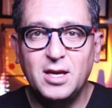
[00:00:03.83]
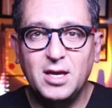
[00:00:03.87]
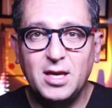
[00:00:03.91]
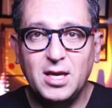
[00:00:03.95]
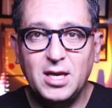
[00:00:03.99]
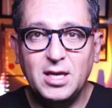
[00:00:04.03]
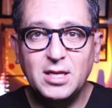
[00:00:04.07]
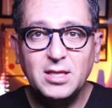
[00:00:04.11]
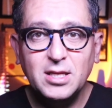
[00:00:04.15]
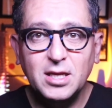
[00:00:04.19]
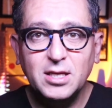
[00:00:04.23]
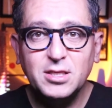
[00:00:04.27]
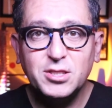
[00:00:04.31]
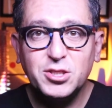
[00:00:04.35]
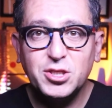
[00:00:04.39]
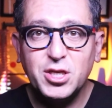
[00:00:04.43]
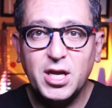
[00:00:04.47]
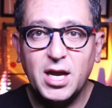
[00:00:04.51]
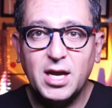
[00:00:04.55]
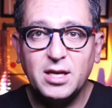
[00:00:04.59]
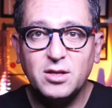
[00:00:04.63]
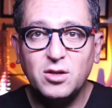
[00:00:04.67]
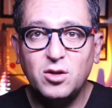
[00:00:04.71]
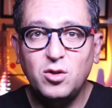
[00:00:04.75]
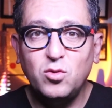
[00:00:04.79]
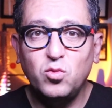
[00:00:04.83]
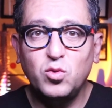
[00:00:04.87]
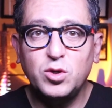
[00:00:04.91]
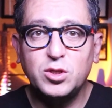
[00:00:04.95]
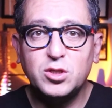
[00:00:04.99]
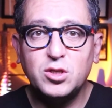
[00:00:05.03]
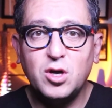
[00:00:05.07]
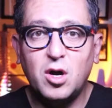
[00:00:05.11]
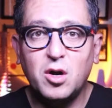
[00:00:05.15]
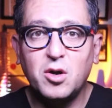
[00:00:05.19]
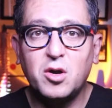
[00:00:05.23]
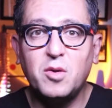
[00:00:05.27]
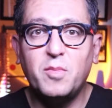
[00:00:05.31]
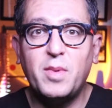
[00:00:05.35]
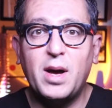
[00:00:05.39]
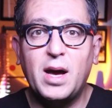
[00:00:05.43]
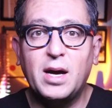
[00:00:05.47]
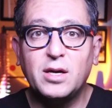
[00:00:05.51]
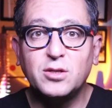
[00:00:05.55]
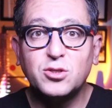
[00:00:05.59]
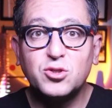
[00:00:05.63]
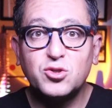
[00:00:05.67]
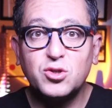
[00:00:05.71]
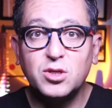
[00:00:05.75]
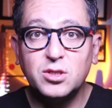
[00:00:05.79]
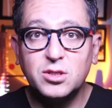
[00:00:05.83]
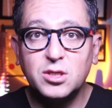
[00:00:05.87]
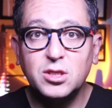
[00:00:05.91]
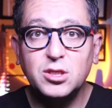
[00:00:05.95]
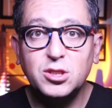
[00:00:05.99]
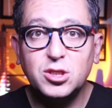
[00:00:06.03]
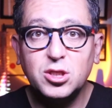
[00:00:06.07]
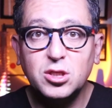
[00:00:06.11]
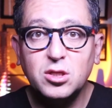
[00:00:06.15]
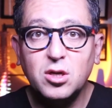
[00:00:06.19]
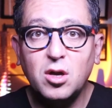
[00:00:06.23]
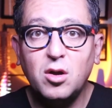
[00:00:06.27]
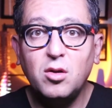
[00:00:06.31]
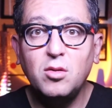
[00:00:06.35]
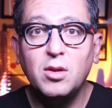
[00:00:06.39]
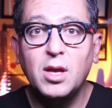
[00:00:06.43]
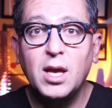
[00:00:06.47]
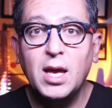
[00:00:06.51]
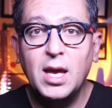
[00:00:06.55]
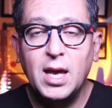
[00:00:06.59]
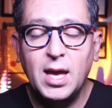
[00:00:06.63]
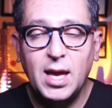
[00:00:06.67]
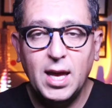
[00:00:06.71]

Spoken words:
In this channel, we talk about traditional